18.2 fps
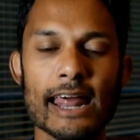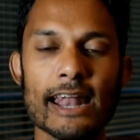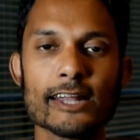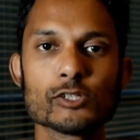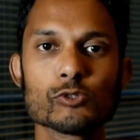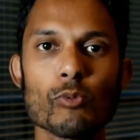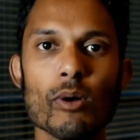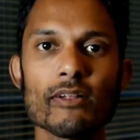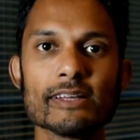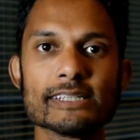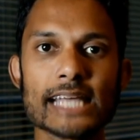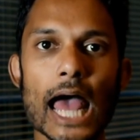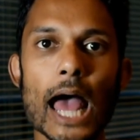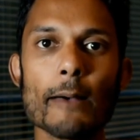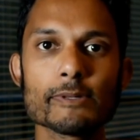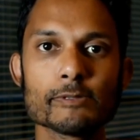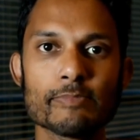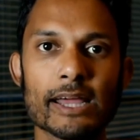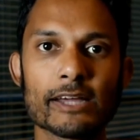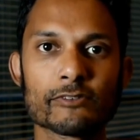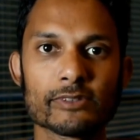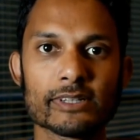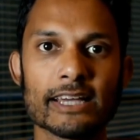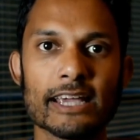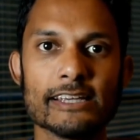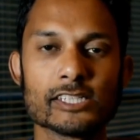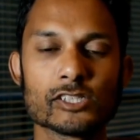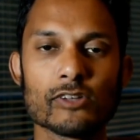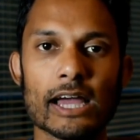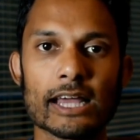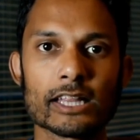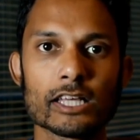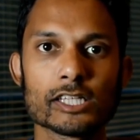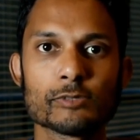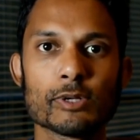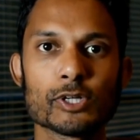and as well as apps being released,
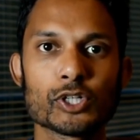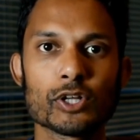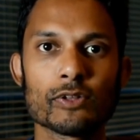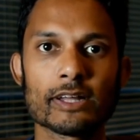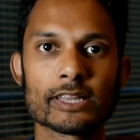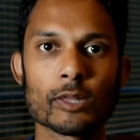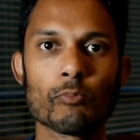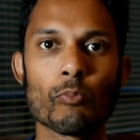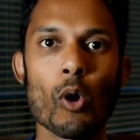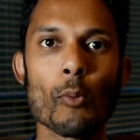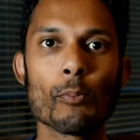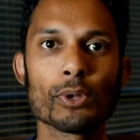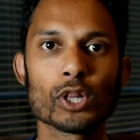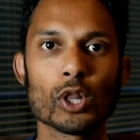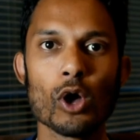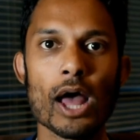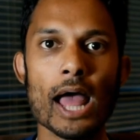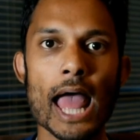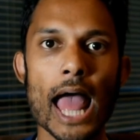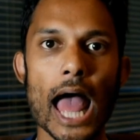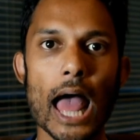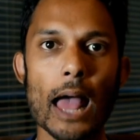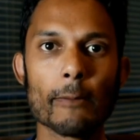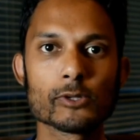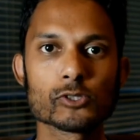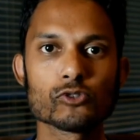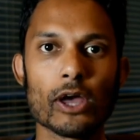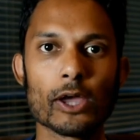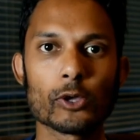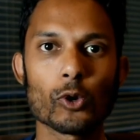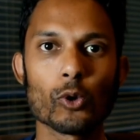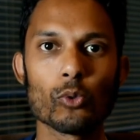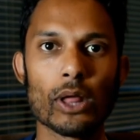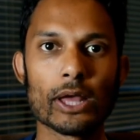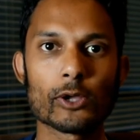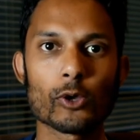especially the popular apps
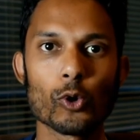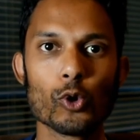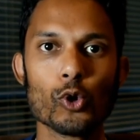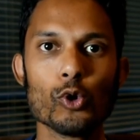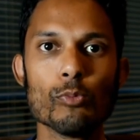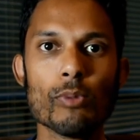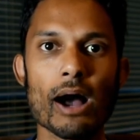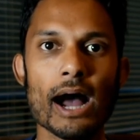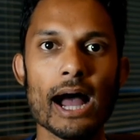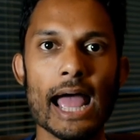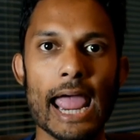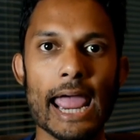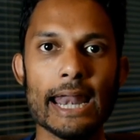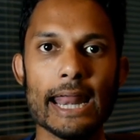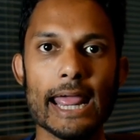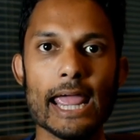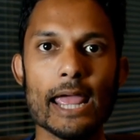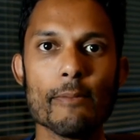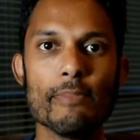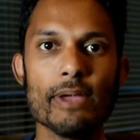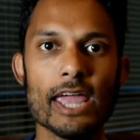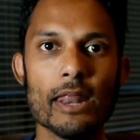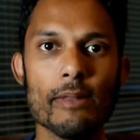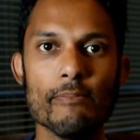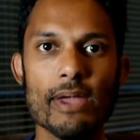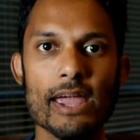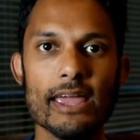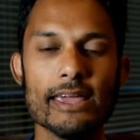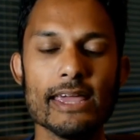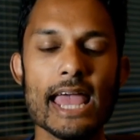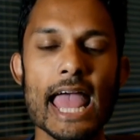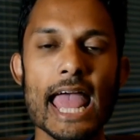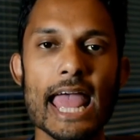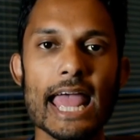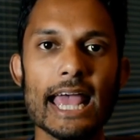like Uber and Airbnb,